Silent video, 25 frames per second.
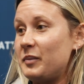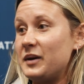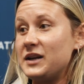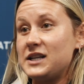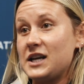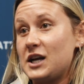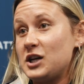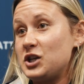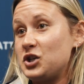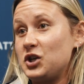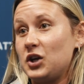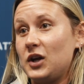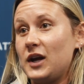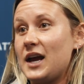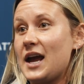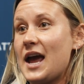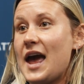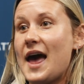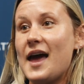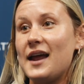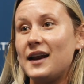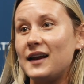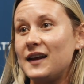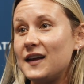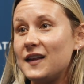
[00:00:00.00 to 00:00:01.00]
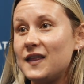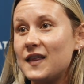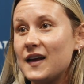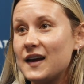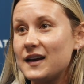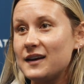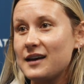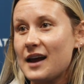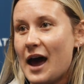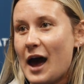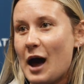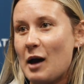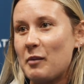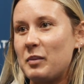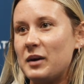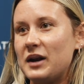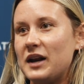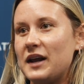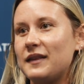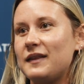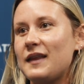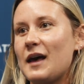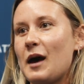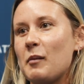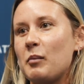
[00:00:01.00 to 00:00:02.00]
potentially anything to happen
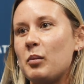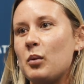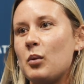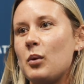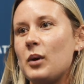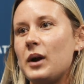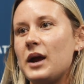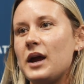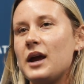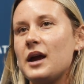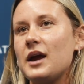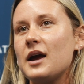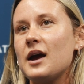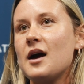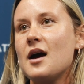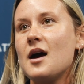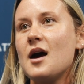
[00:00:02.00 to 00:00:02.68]
at that point.